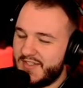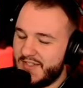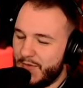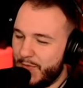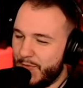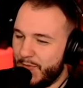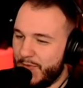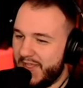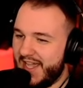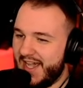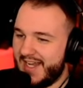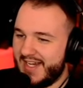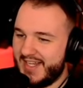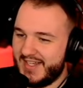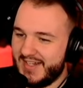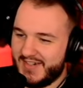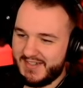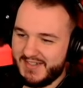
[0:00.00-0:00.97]
see what we got
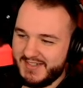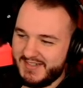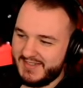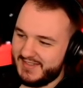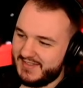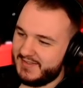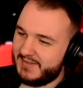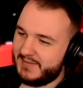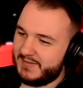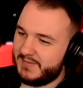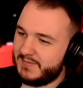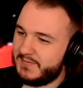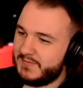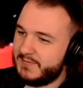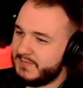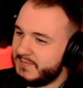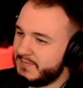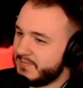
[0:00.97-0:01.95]
here. Been trapped amid
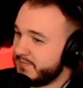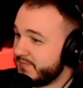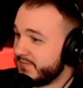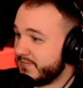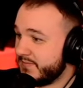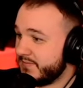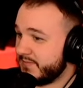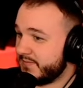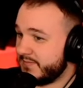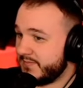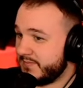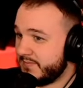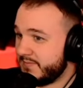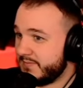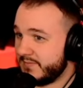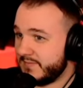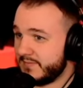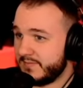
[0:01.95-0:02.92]
the eternal
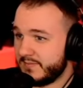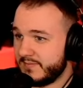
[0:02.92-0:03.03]
conflict,